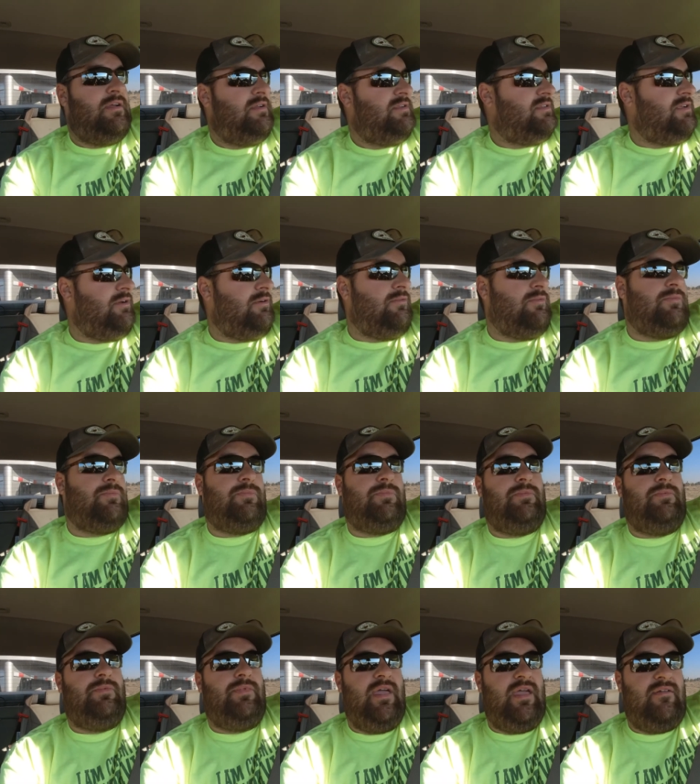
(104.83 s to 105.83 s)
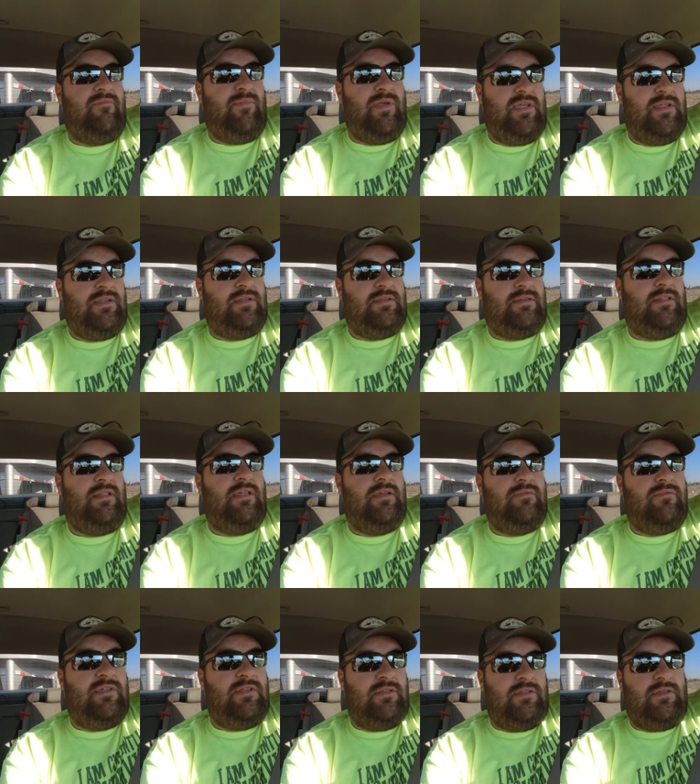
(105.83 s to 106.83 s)
So they've been
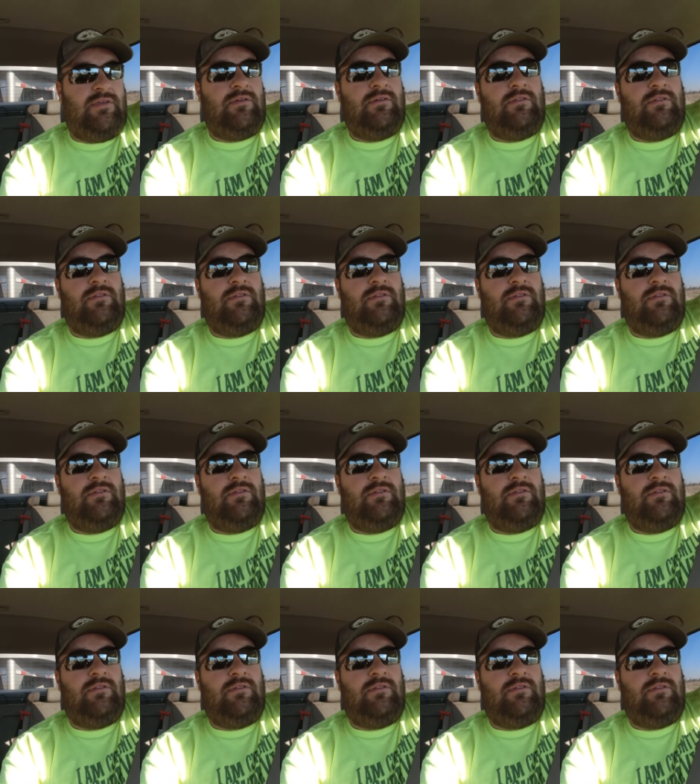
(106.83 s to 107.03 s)
living the